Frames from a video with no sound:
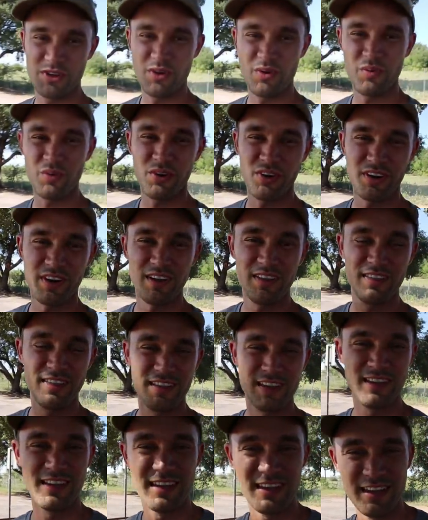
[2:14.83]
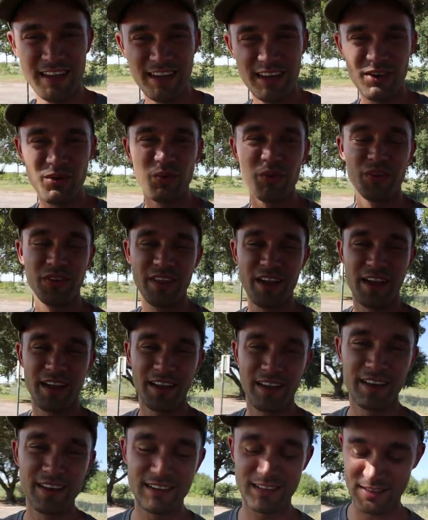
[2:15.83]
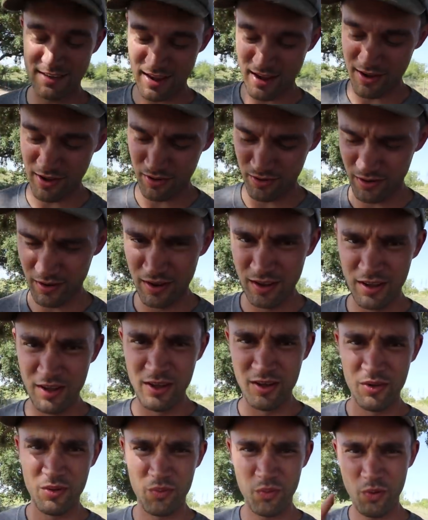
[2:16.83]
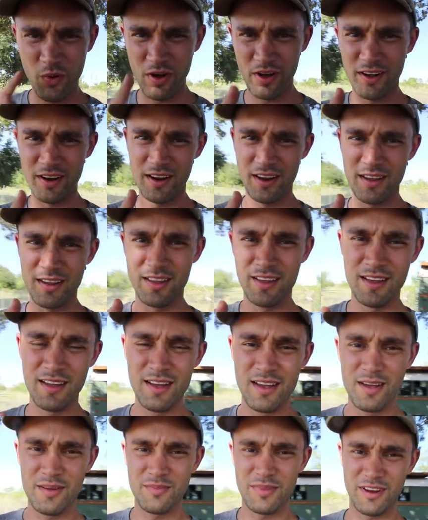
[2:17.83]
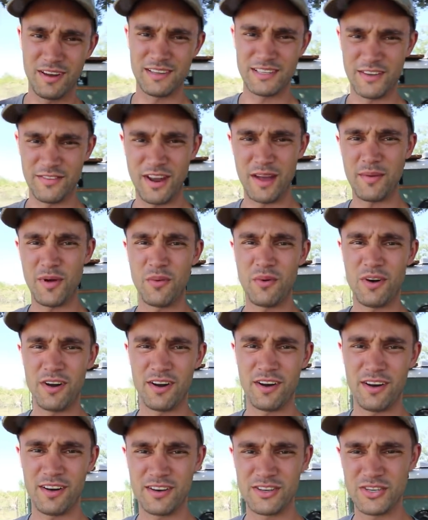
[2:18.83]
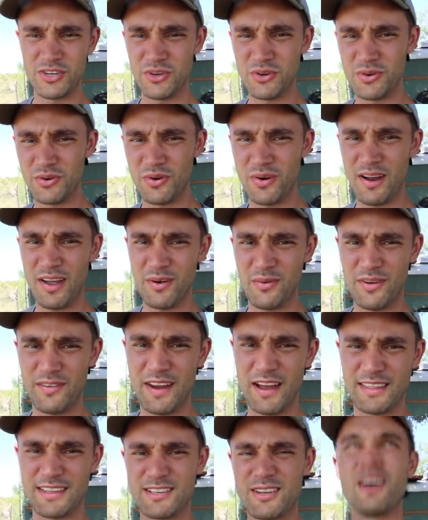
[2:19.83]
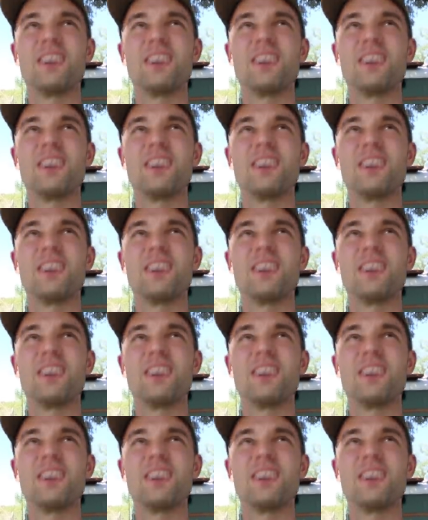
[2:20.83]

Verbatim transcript: don't worry, the heat will not get us down. One, because I've got my water. Two, we've got this